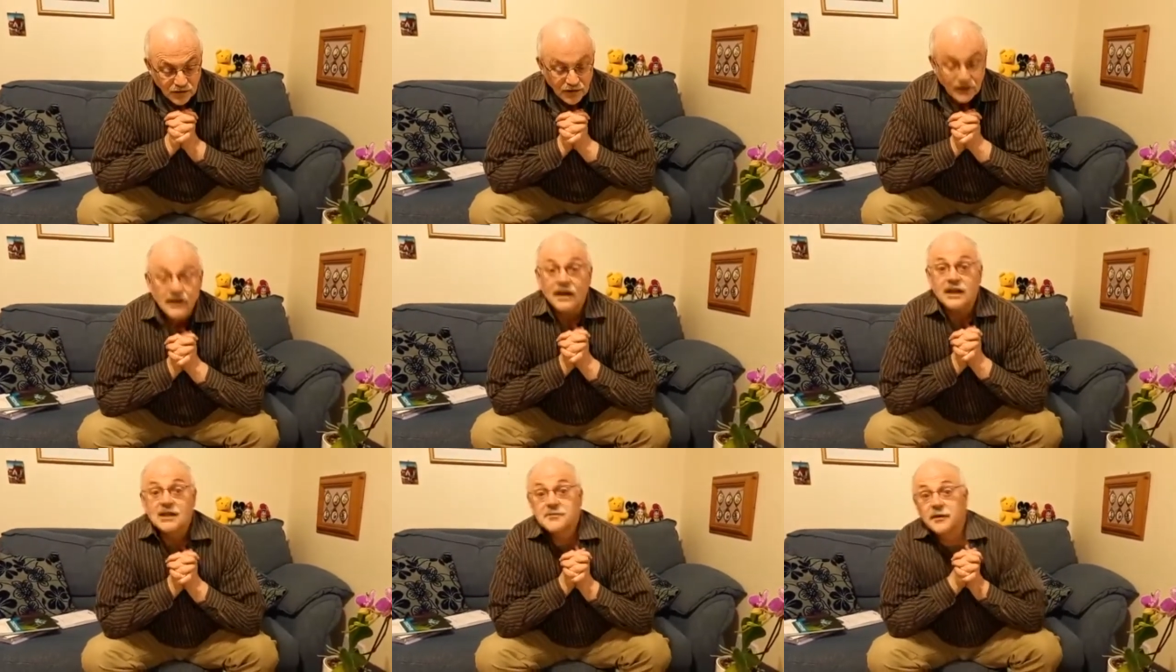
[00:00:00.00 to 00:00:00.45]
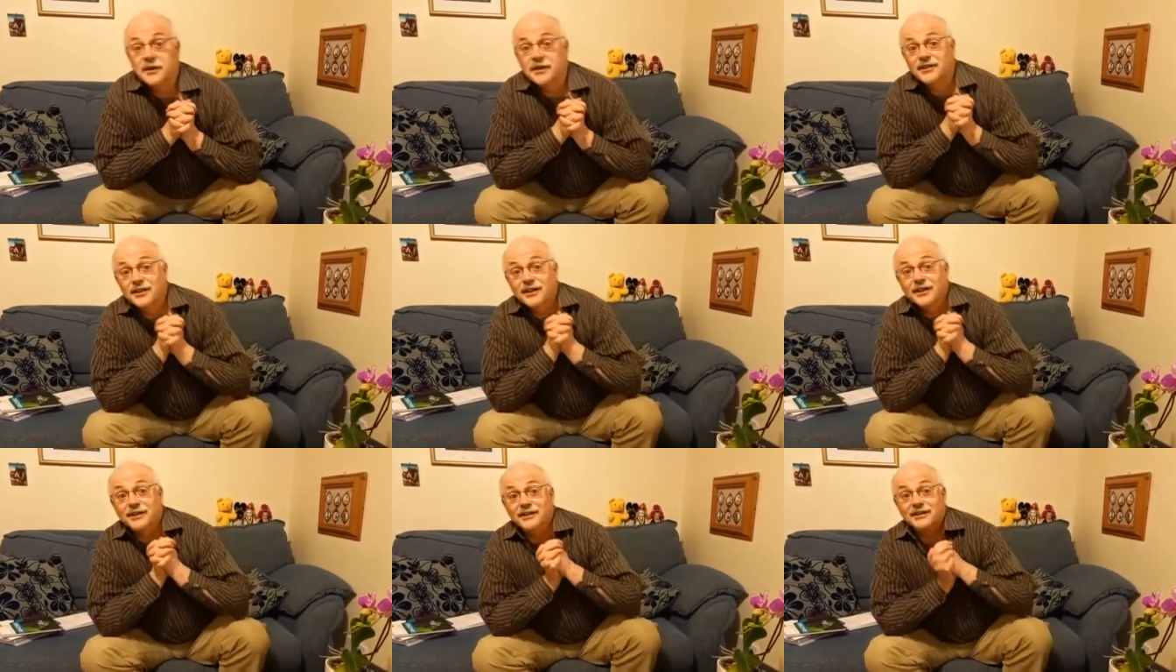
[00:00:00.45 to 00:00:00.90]
I was speaking
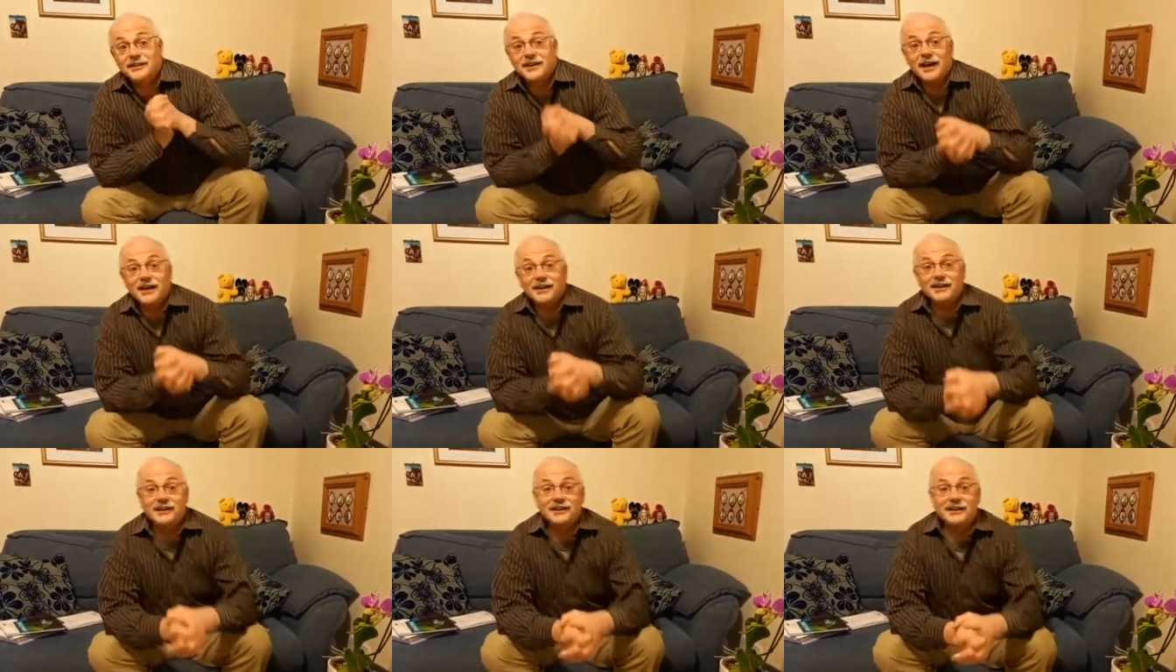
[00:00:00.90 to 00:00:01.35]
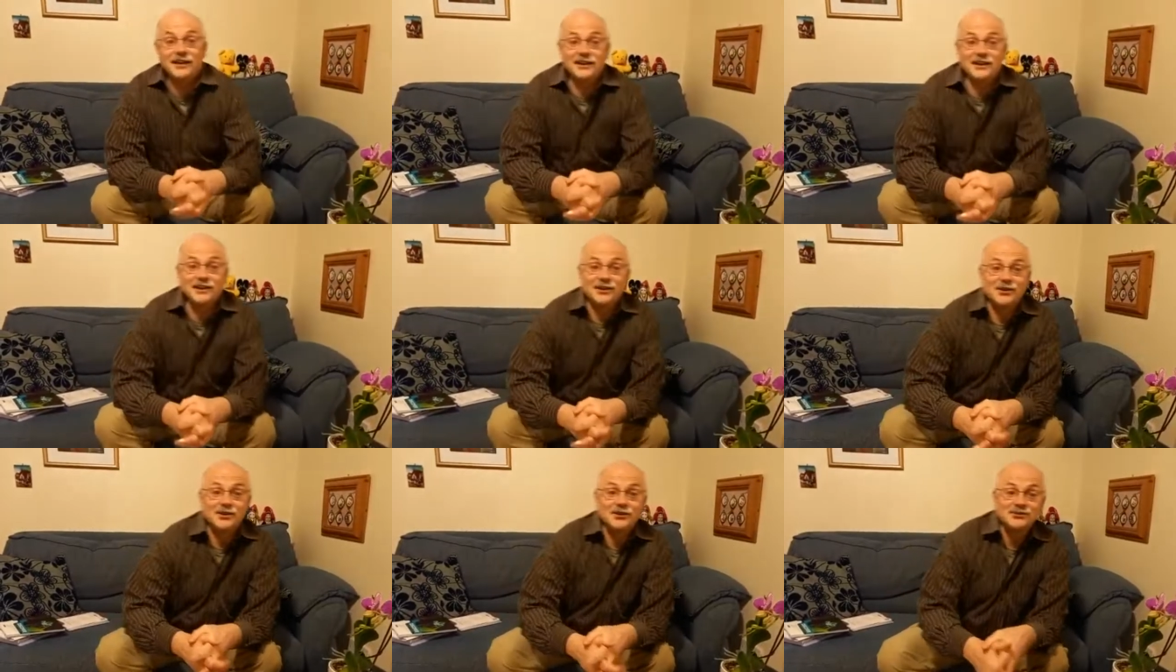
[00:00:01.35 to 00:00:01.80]
to Karen
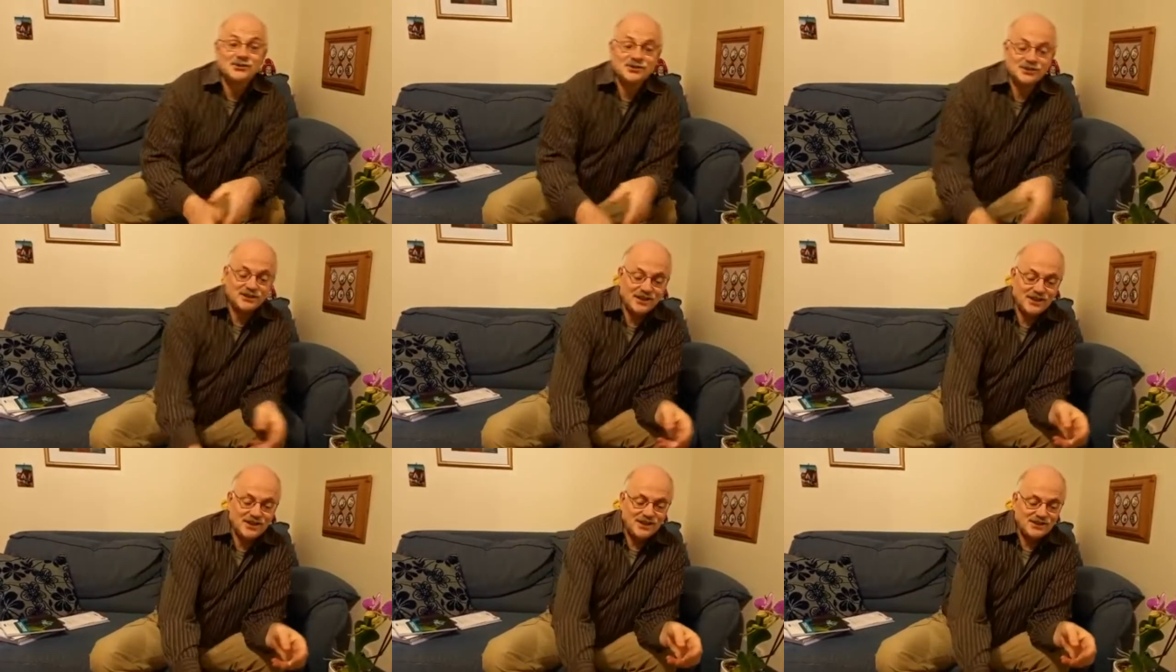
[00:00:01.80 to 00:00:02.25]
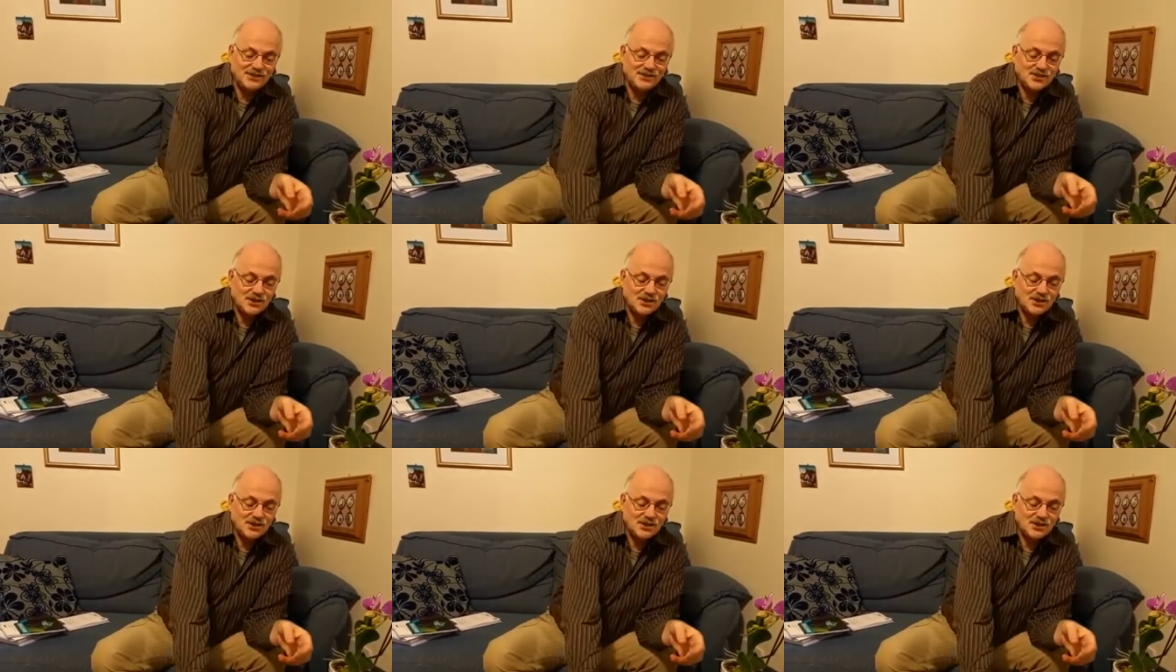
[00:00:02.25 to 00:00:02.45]
earlier on today, and,